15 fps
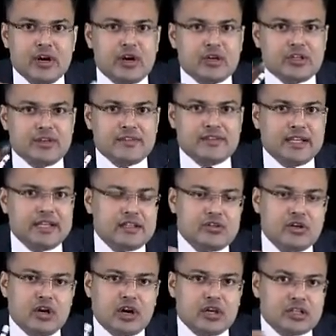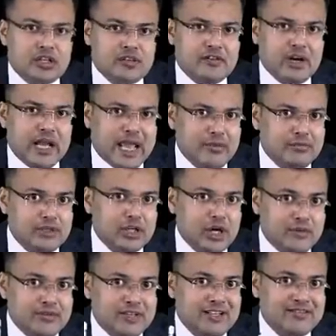So if there is loss of
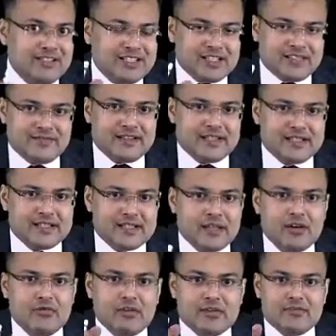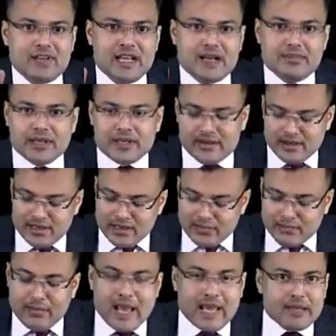absorptive surface, what will happen?
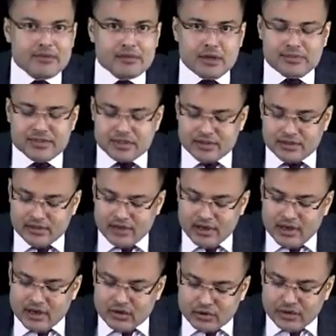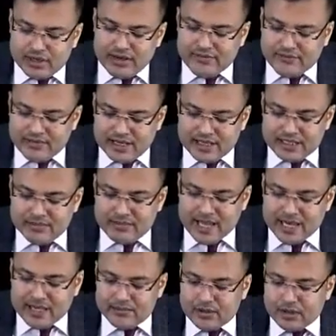Malabsorption. So if there is
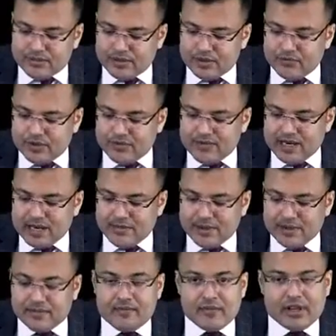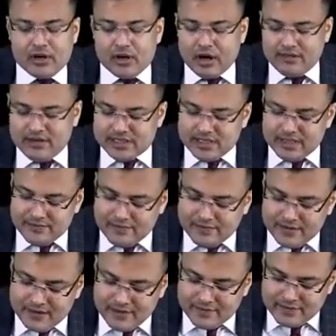malabsorption, what will happen? Obviously,
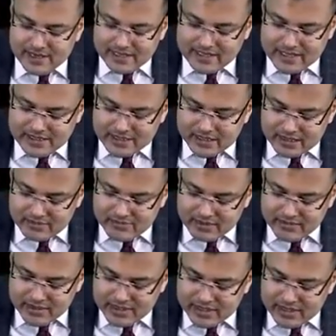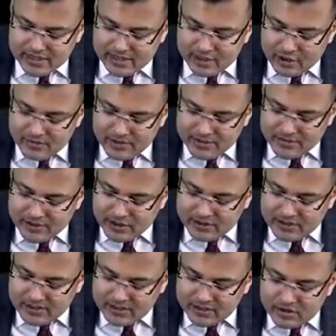free fatty acids will be there in the lumen
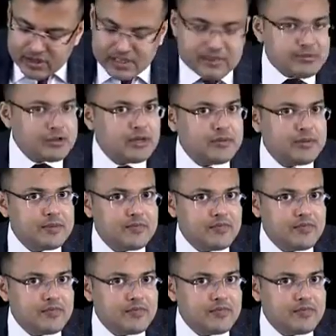because it is not absorbed.